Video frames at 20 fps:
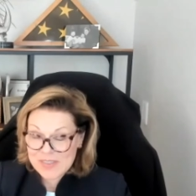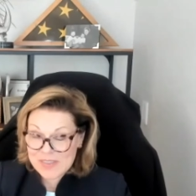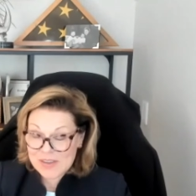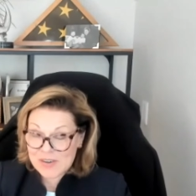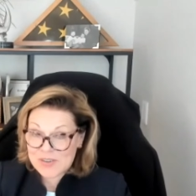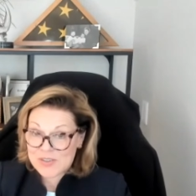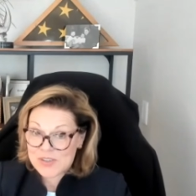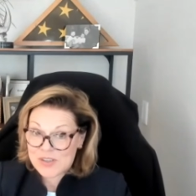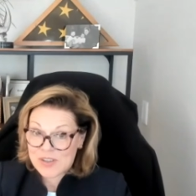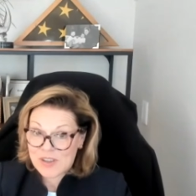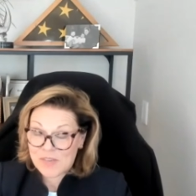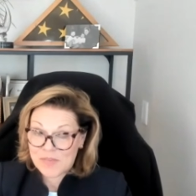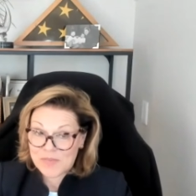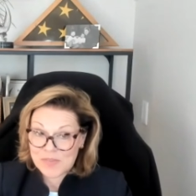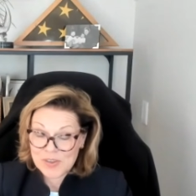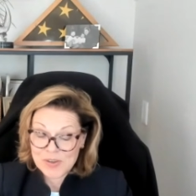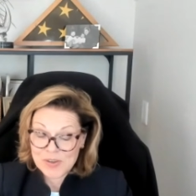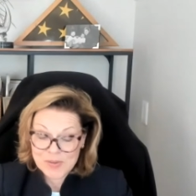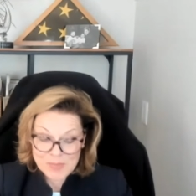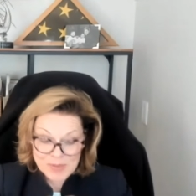there's a
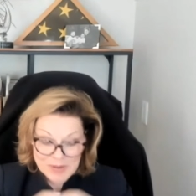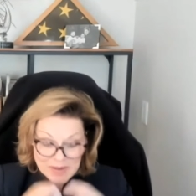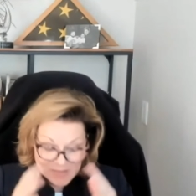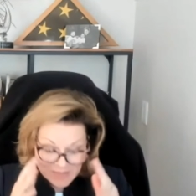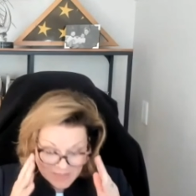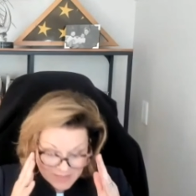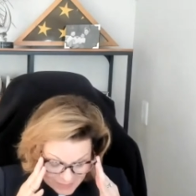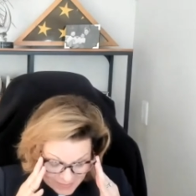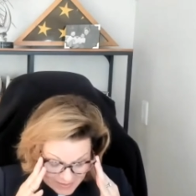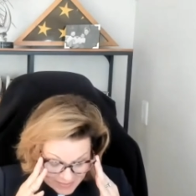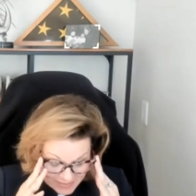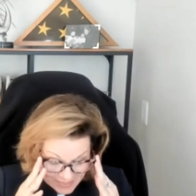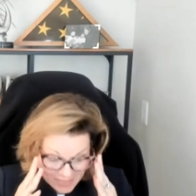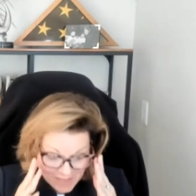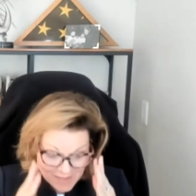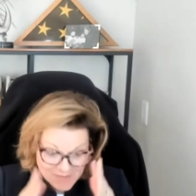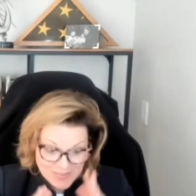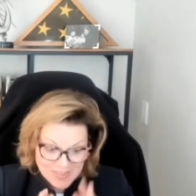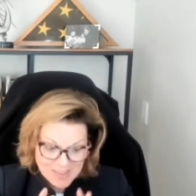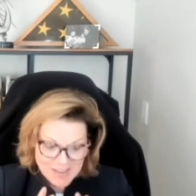few, but I
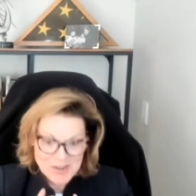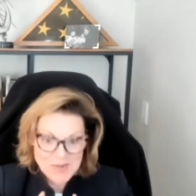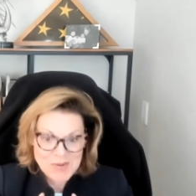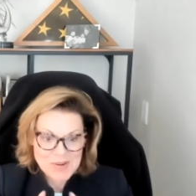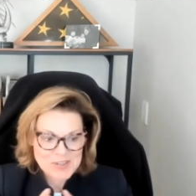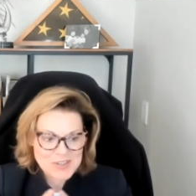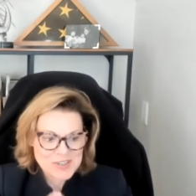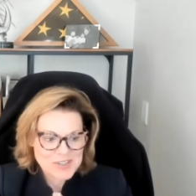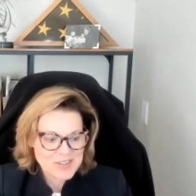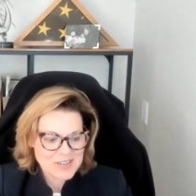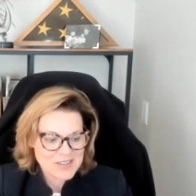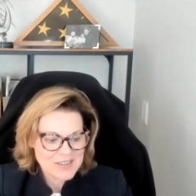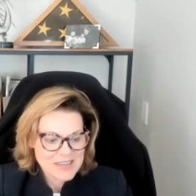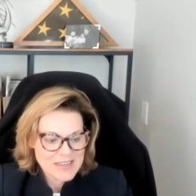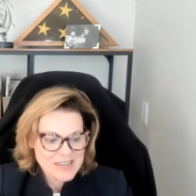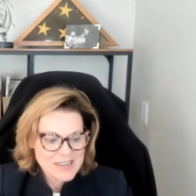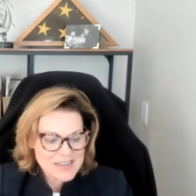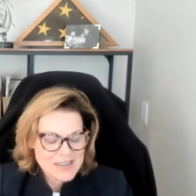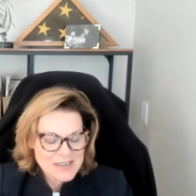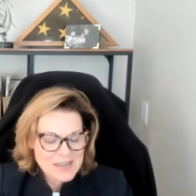love that question.
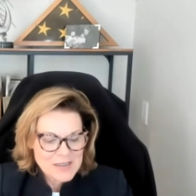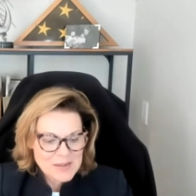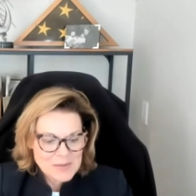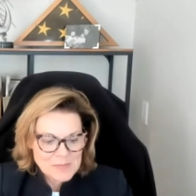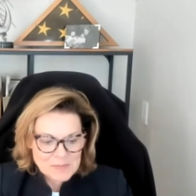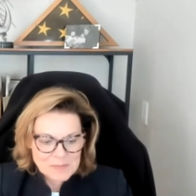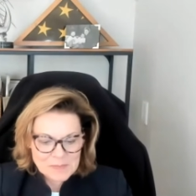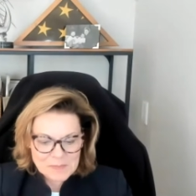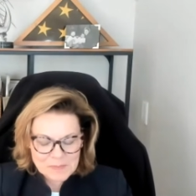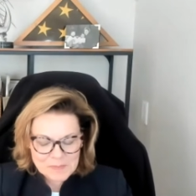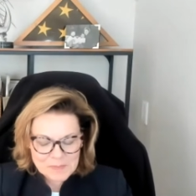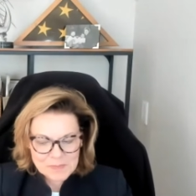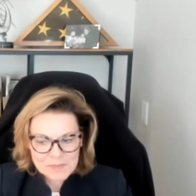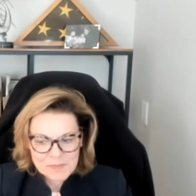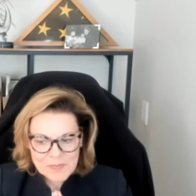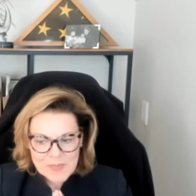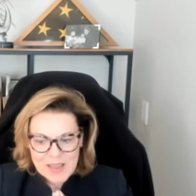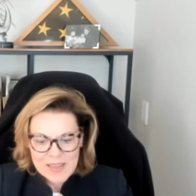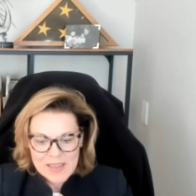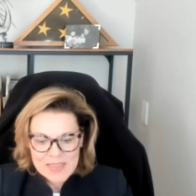
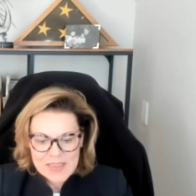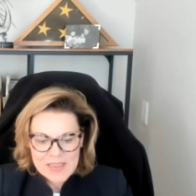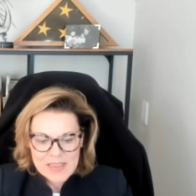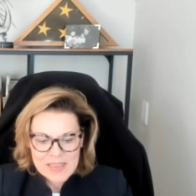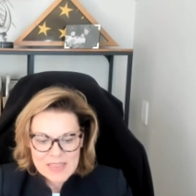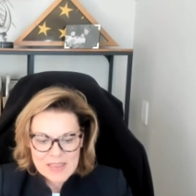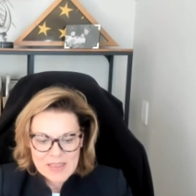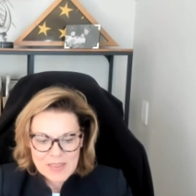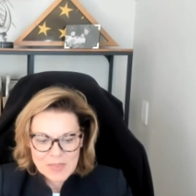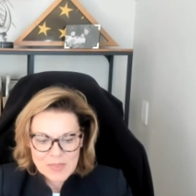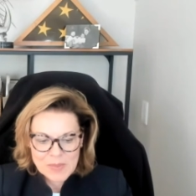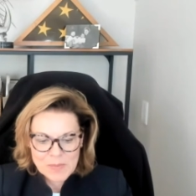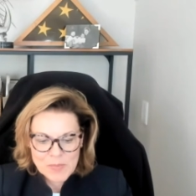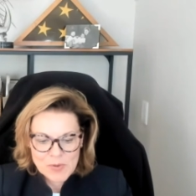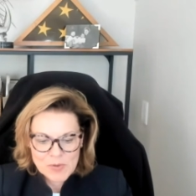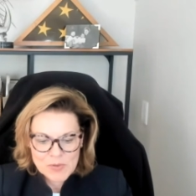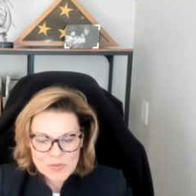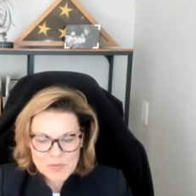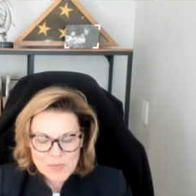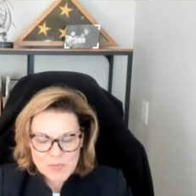Mm, I think that the
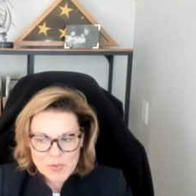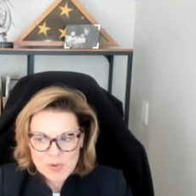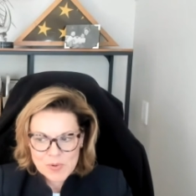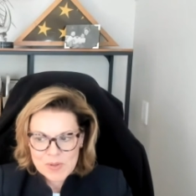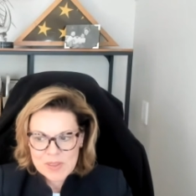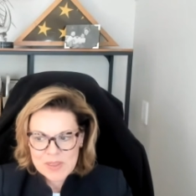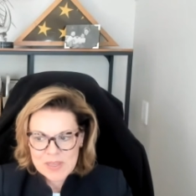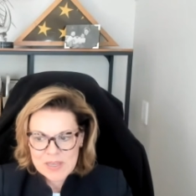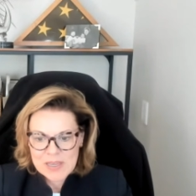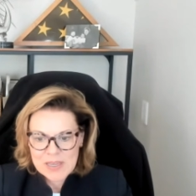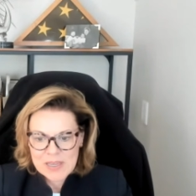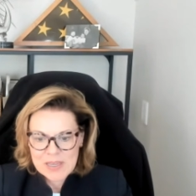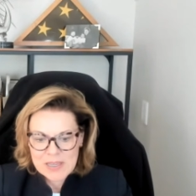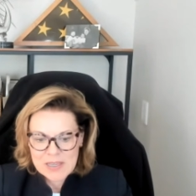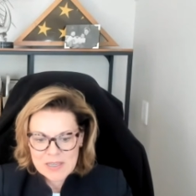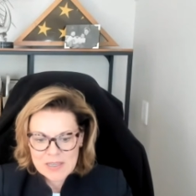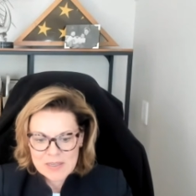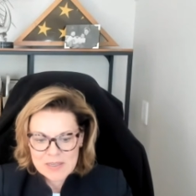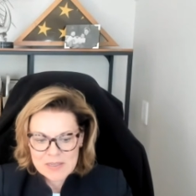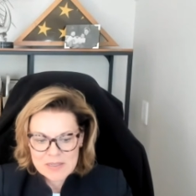most important thing
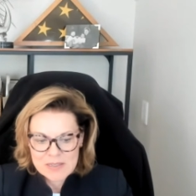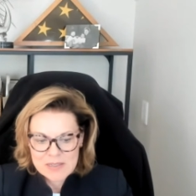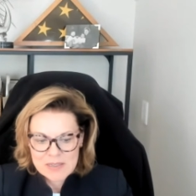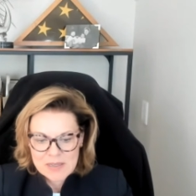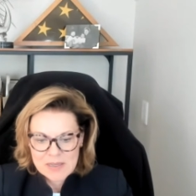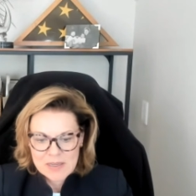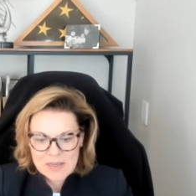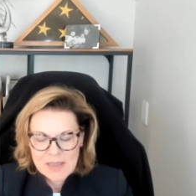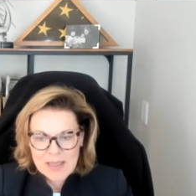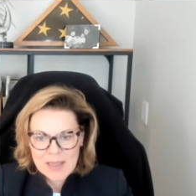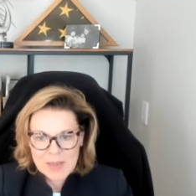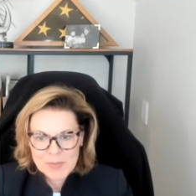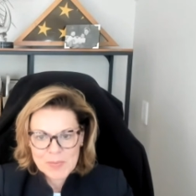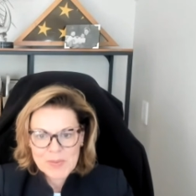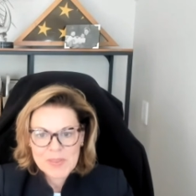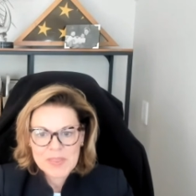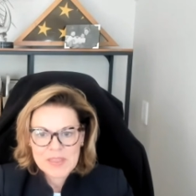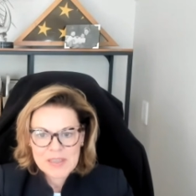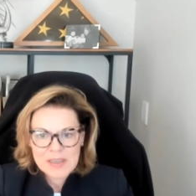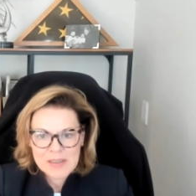is
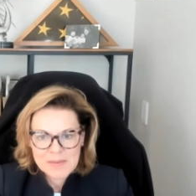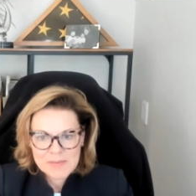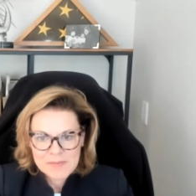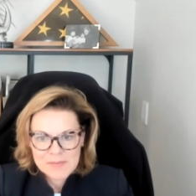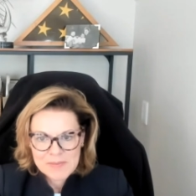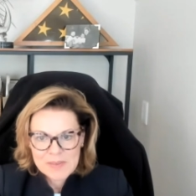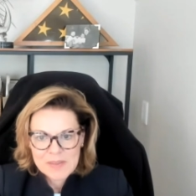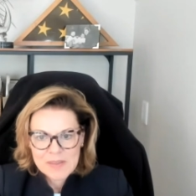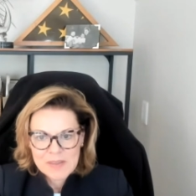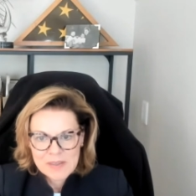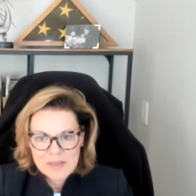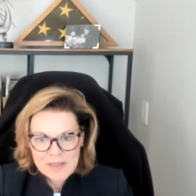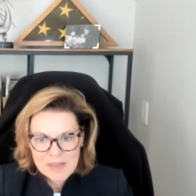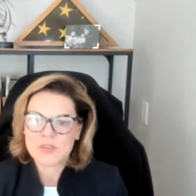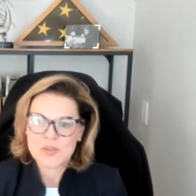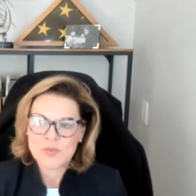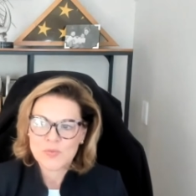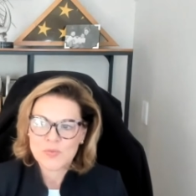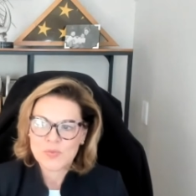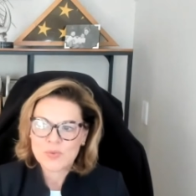empathy.
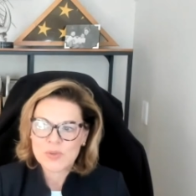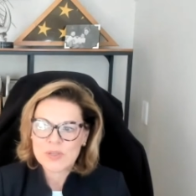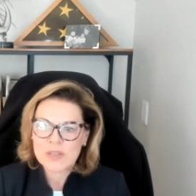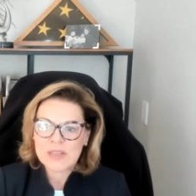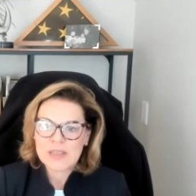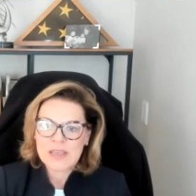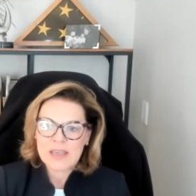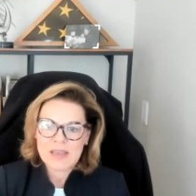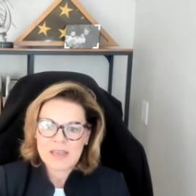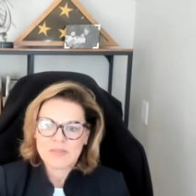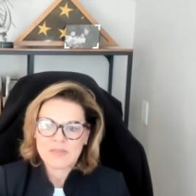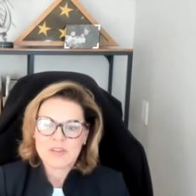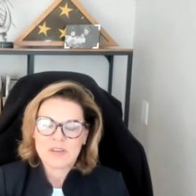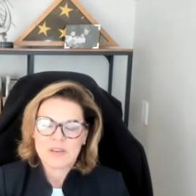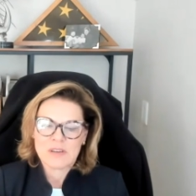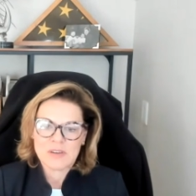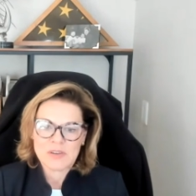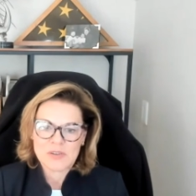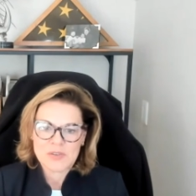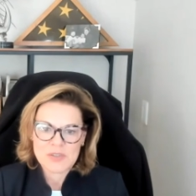You really have to
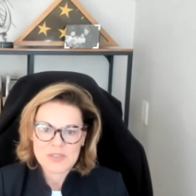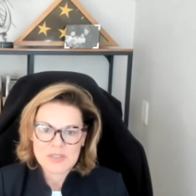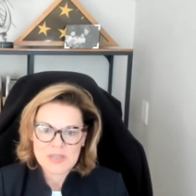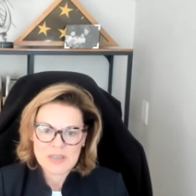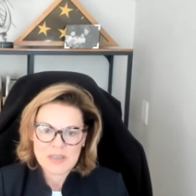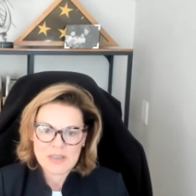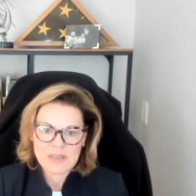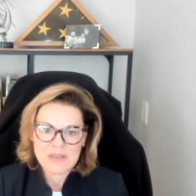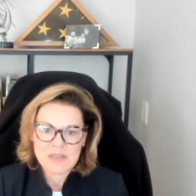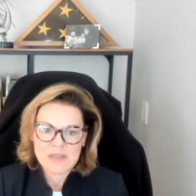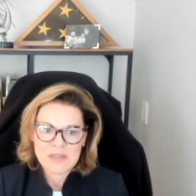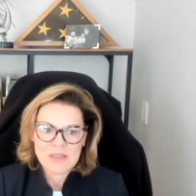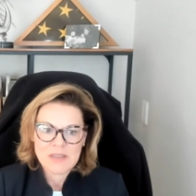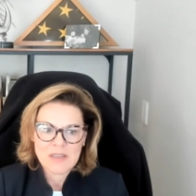understand